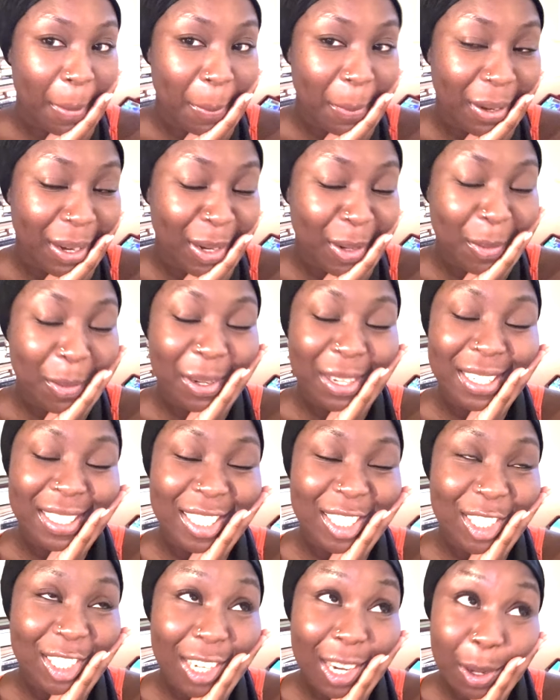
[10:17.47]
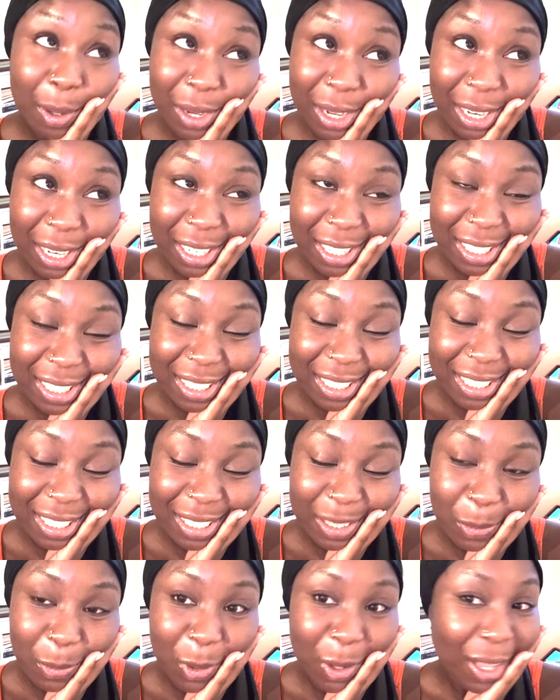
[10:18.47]
But anyways, ciao guys,
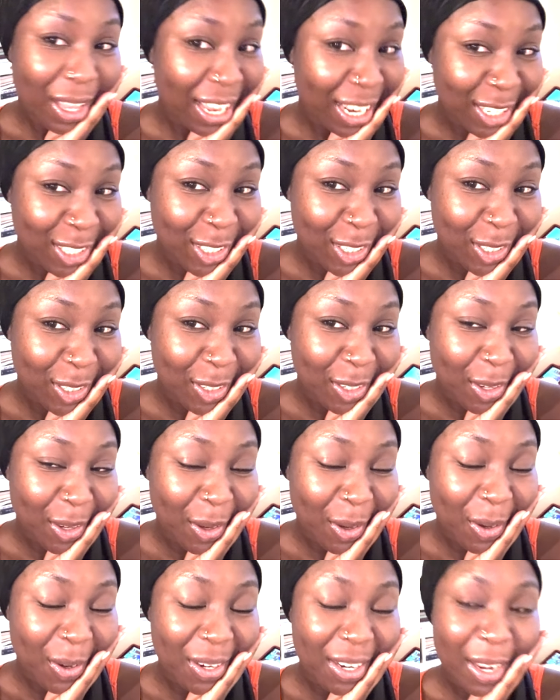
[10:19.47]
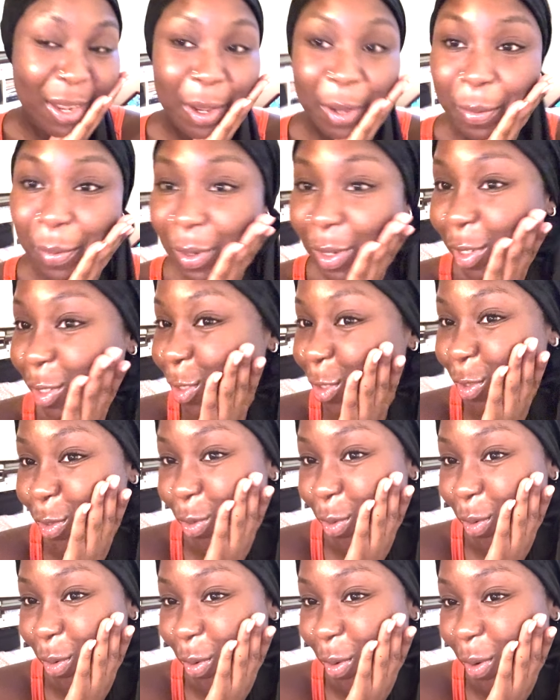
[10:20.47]
we'll catch you soon. I hope you
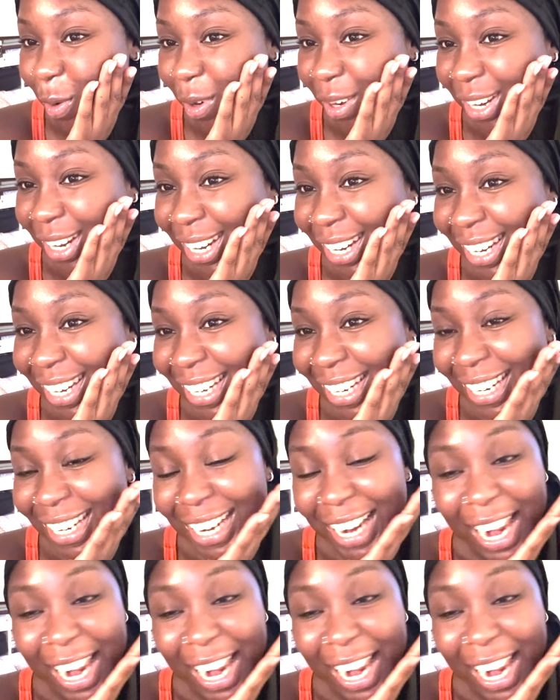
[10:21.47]
enjoyed.